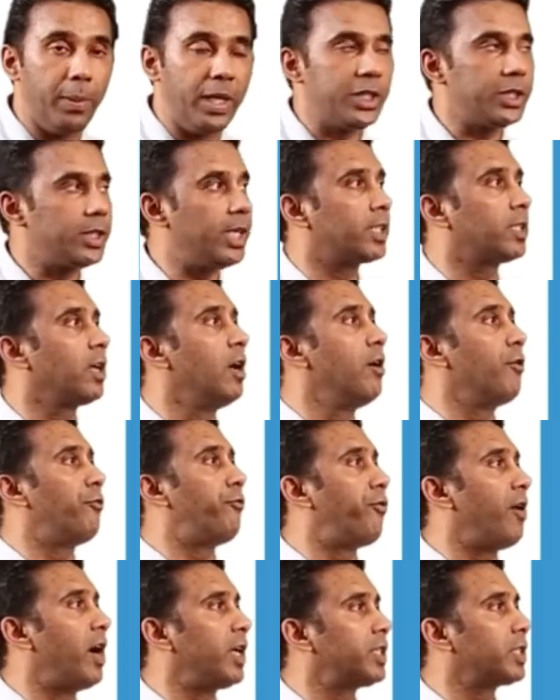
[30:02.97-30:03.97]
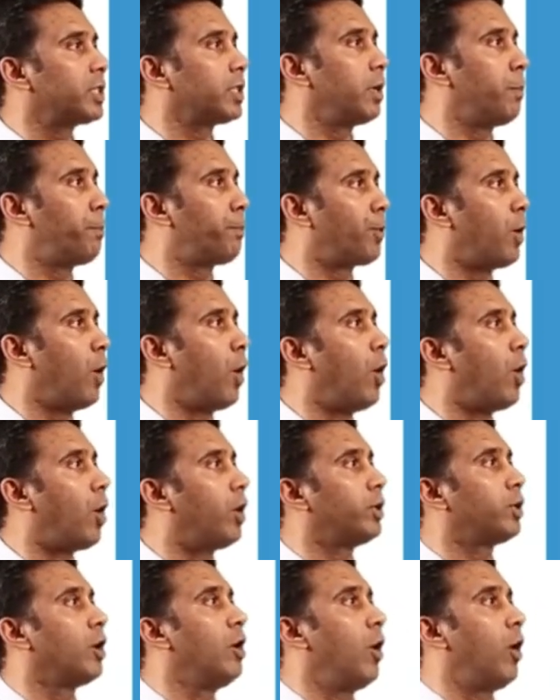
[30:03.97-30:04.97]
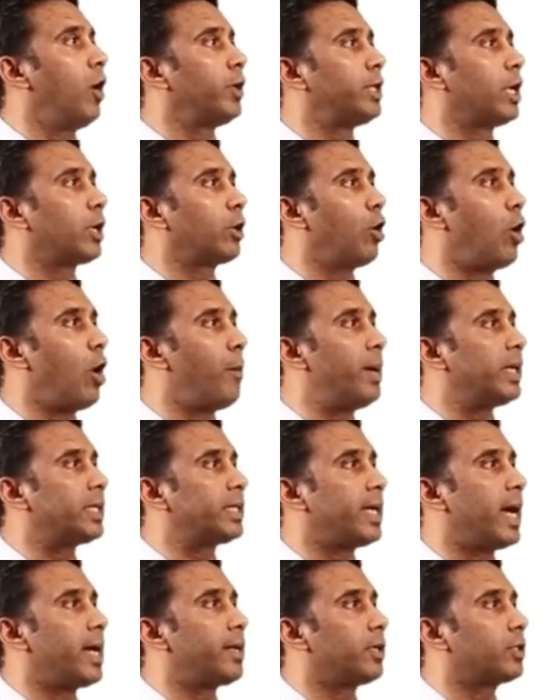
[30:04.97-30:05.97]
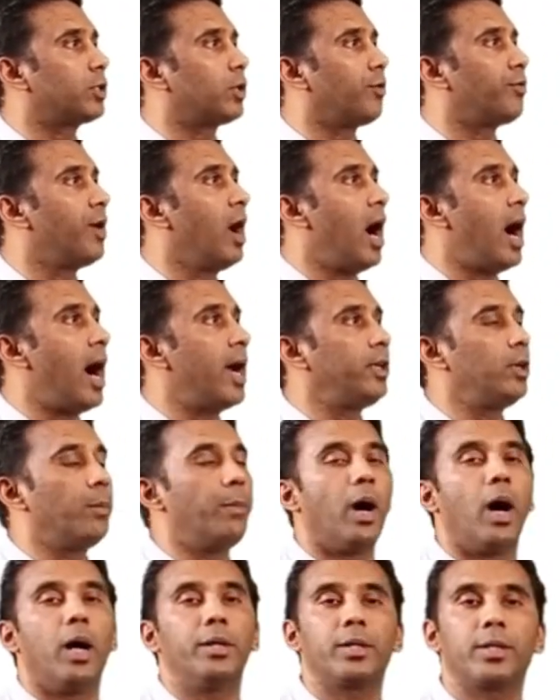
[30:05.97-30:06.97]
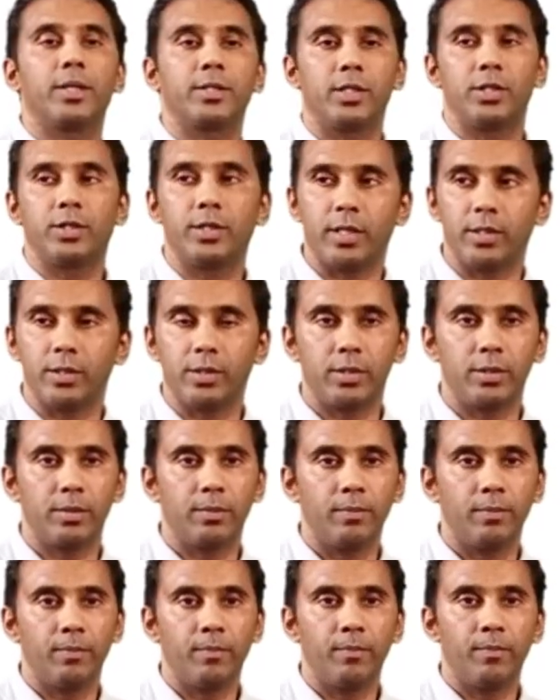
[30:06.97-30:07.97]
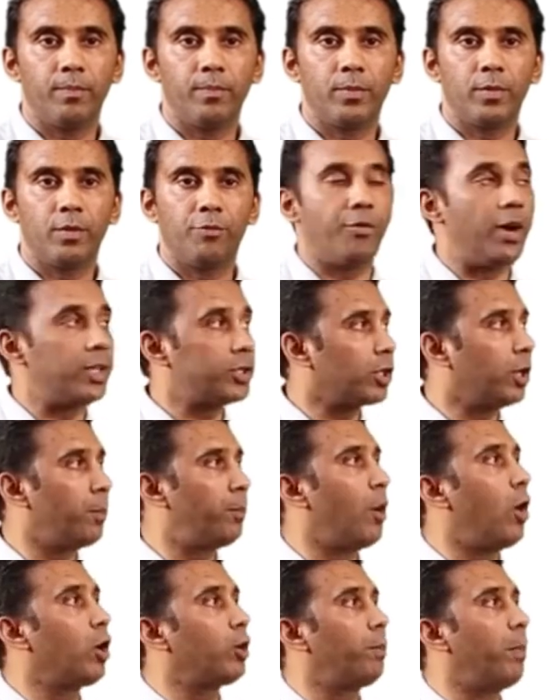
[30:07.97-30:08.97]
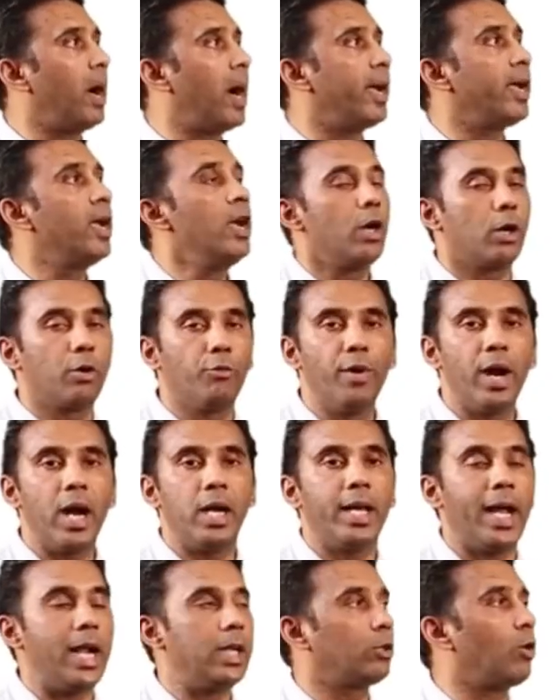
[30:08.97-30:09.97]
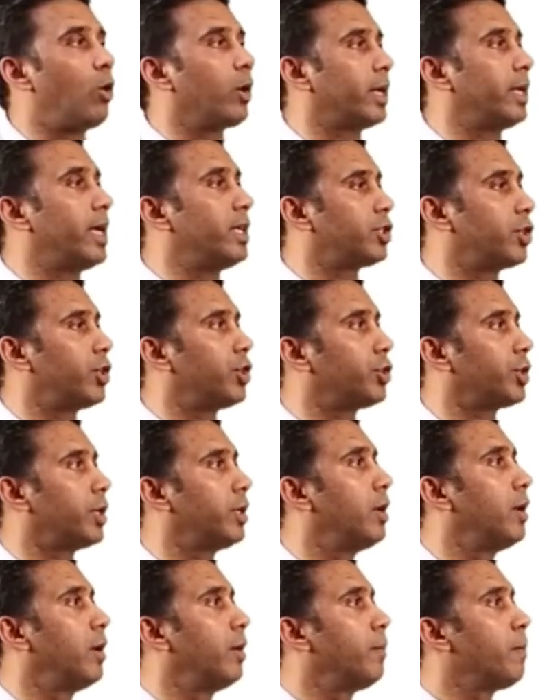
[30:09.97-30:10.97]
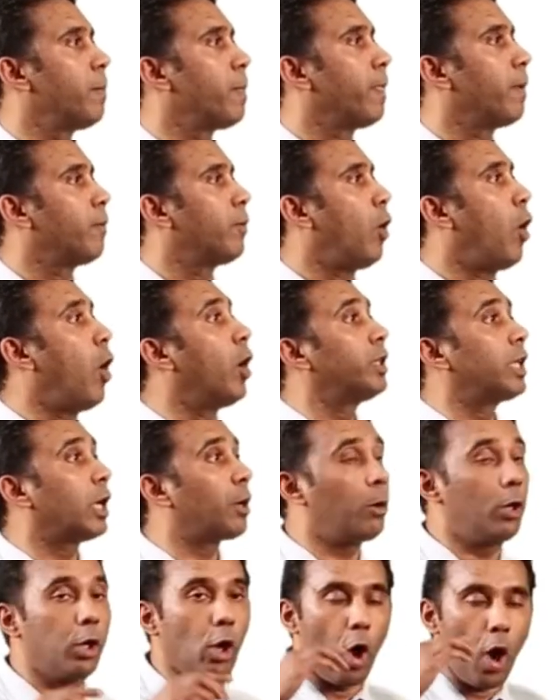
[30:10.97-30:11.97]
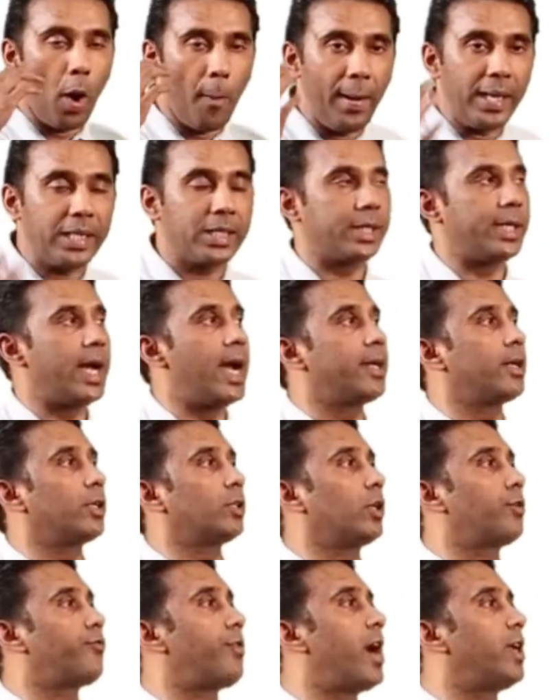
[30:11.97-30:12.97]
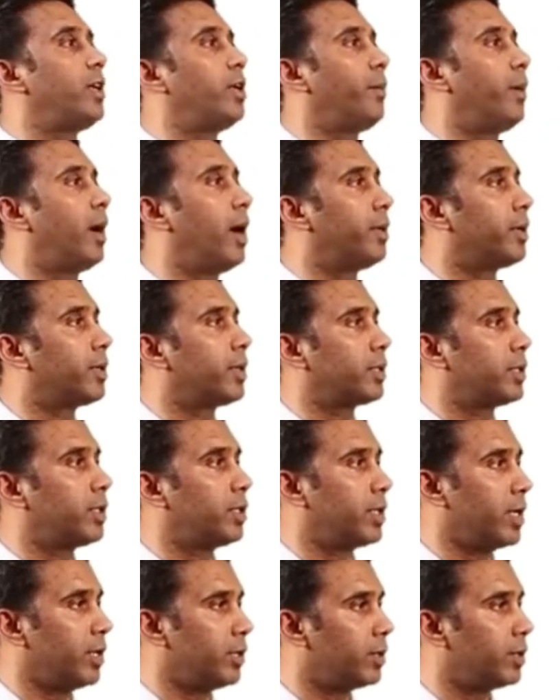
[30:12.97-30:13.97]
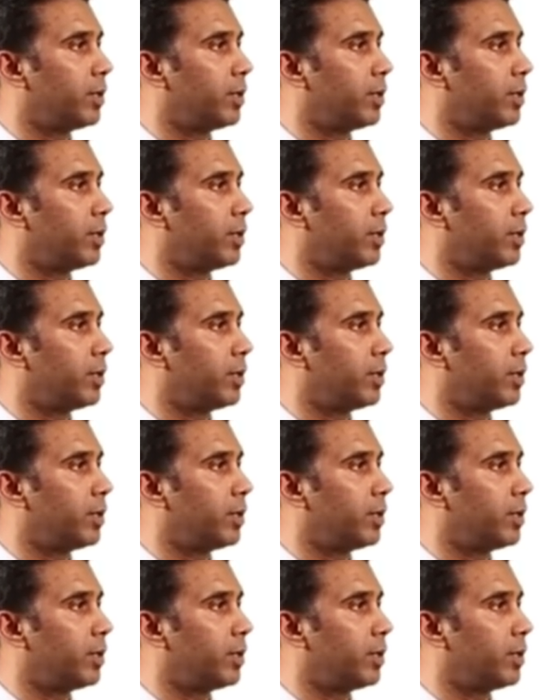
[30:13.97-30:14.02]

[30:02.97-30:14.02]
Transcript: its first report on the global status of antibiotic resistance. First report by World Health Organization on the global status of antibiotic resistance.